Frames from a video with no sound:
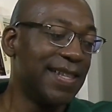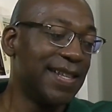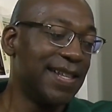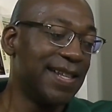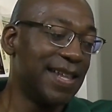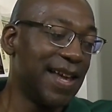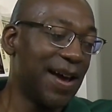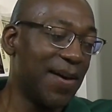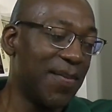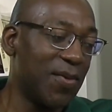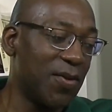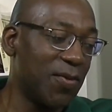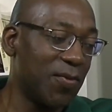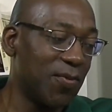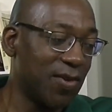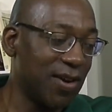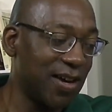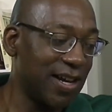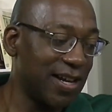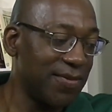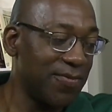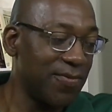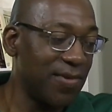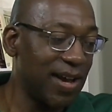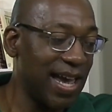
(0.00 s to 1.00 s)
Number
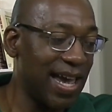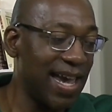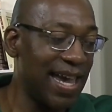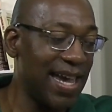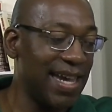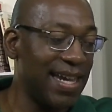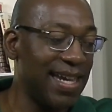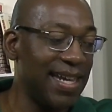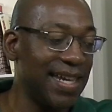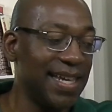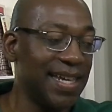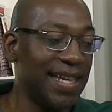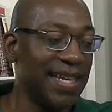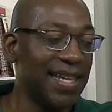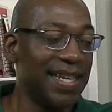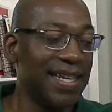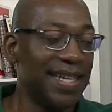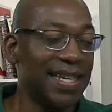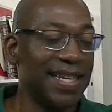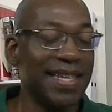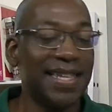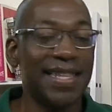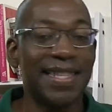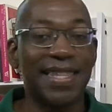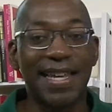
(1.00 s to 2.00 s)
one way
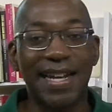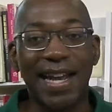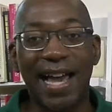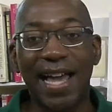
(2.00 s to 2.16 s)
that